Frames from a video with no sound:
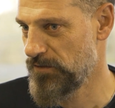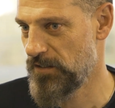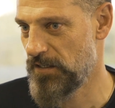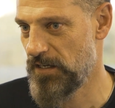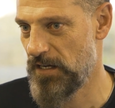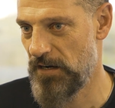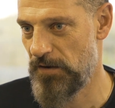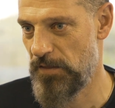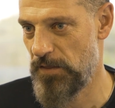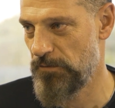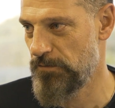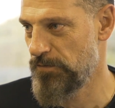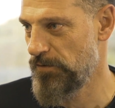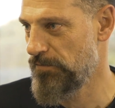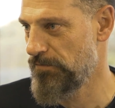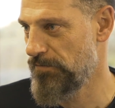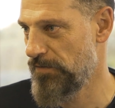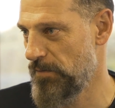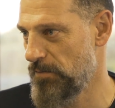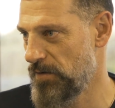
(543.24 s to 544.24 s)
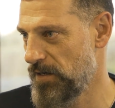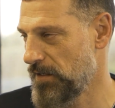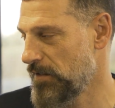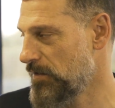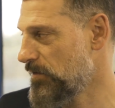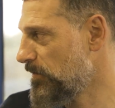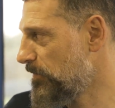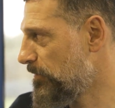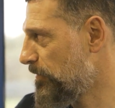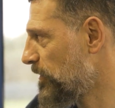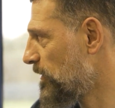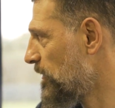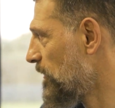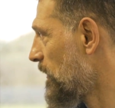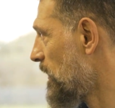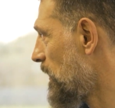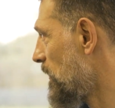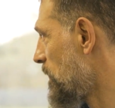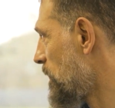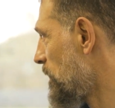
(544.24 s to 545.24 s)
the health of your family, for the
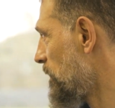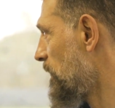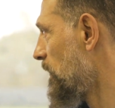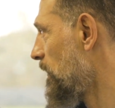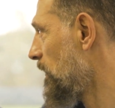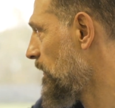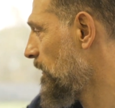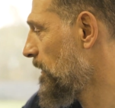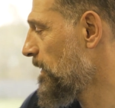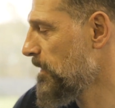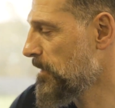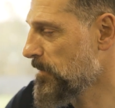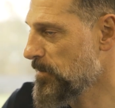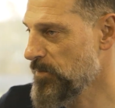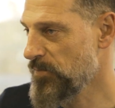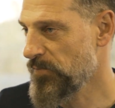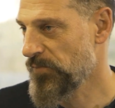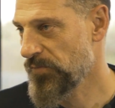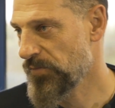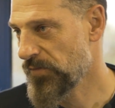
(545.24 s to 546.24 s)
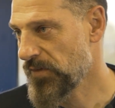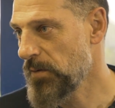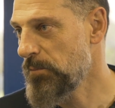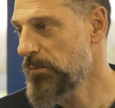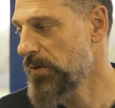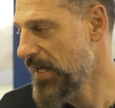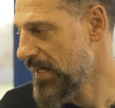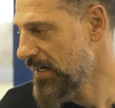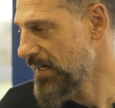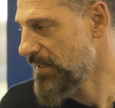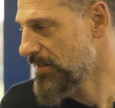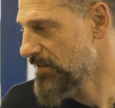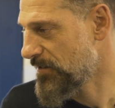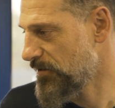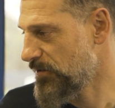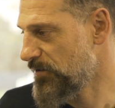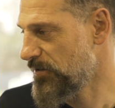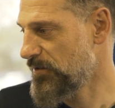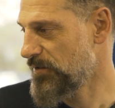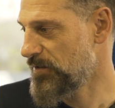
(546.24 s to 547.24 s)
health of the planet
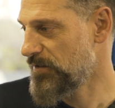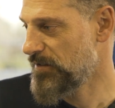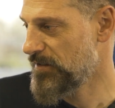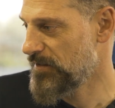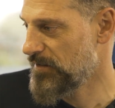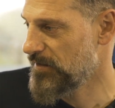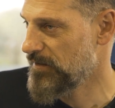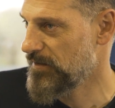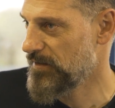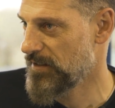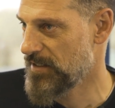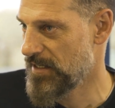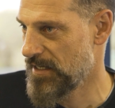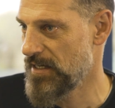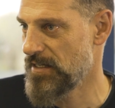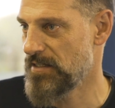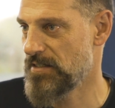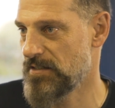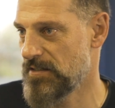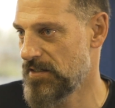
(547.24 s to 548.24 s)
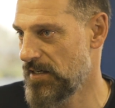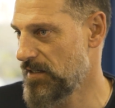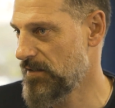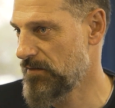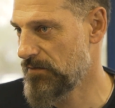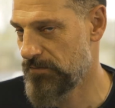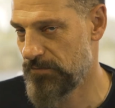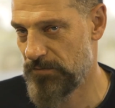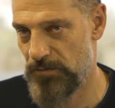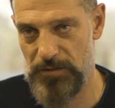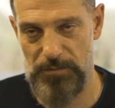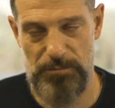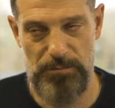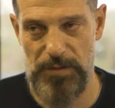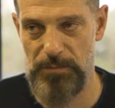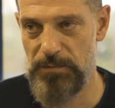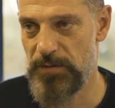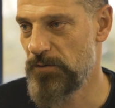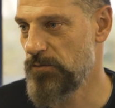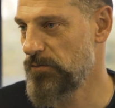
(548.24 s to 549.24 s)
or the kids and for the
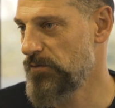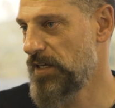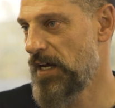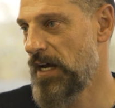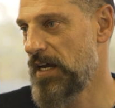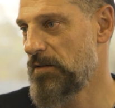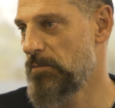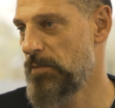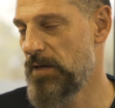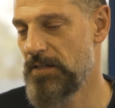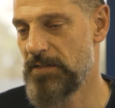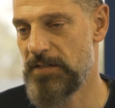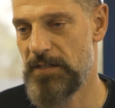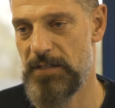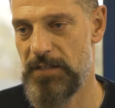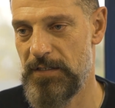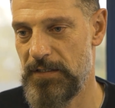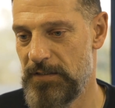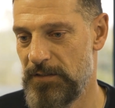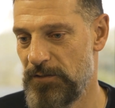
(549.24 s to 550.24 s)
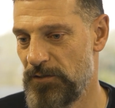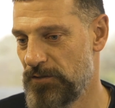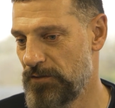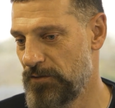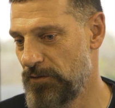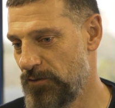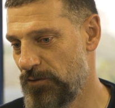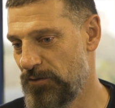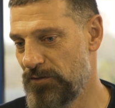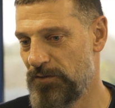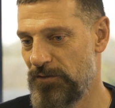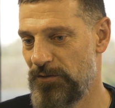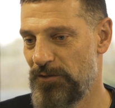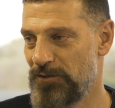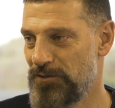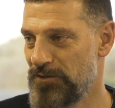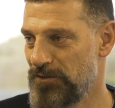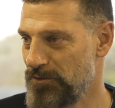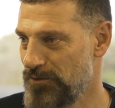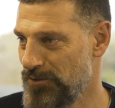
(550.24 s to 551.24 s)
people who died, basically. Not you
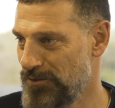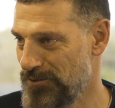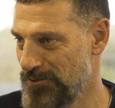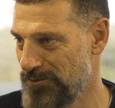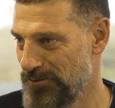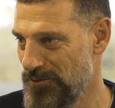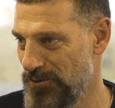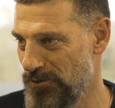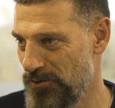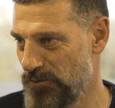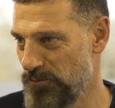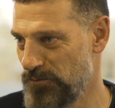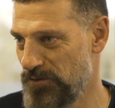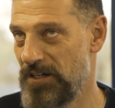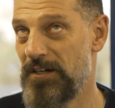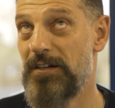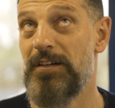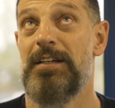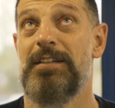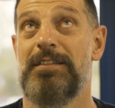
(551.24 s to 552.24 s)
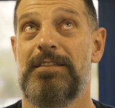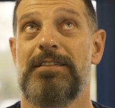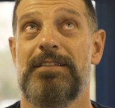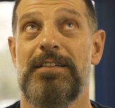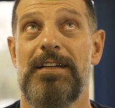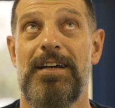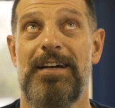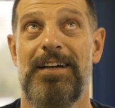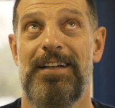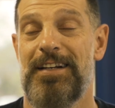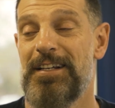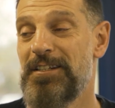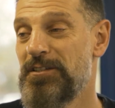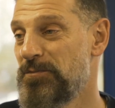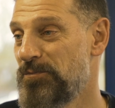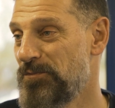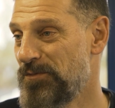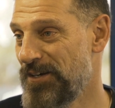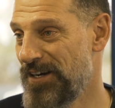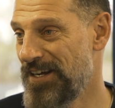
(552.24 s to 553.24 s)
don't go there.
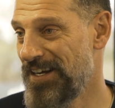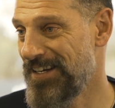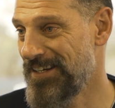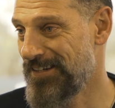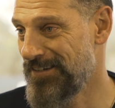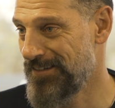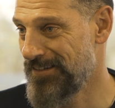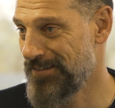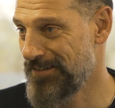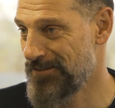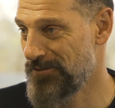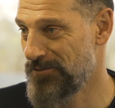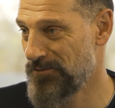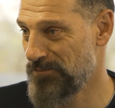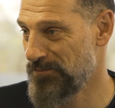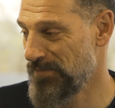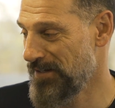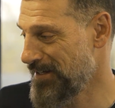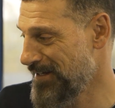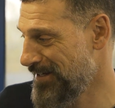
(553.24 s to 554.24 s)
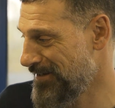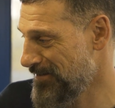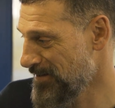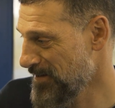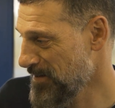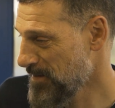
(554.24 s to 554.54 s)
Let's pray to beat